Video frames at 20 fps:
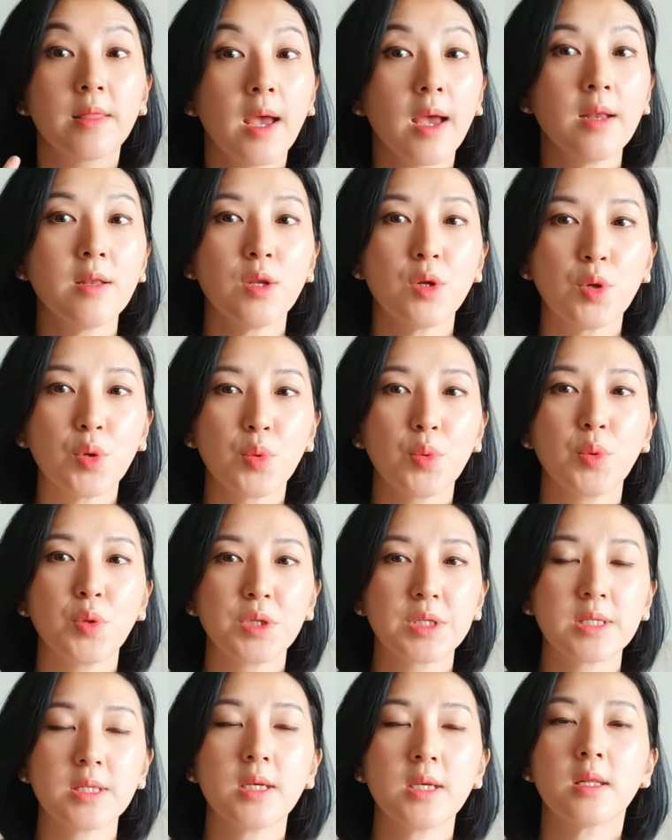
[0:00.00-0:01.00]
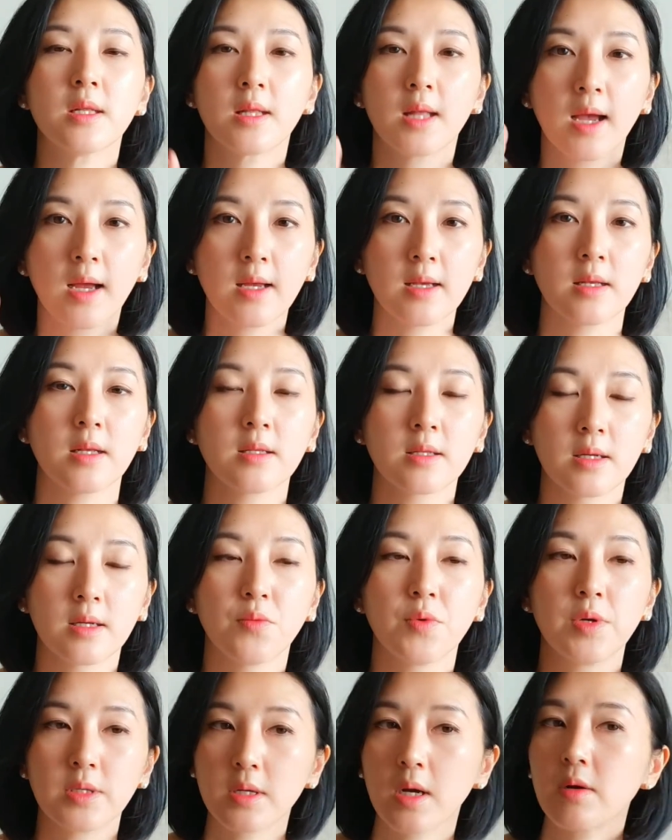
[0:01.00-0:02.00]
Then you will see that the
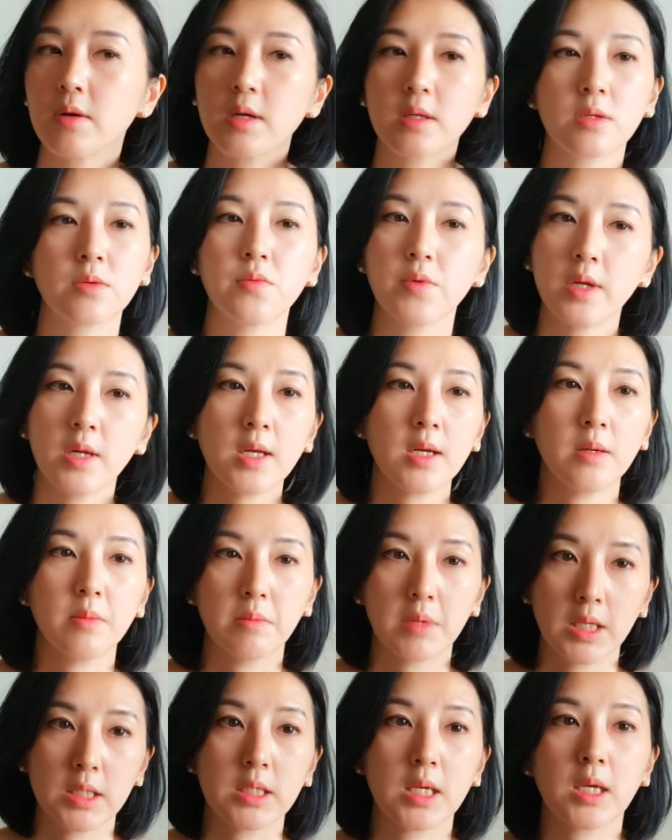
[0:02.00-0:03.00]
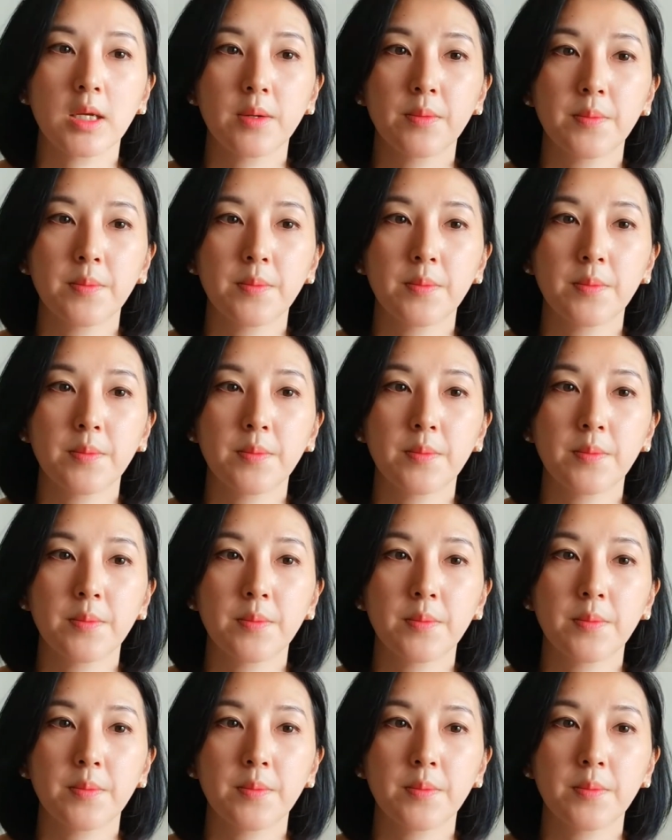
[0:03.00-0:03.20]
result is really amazing.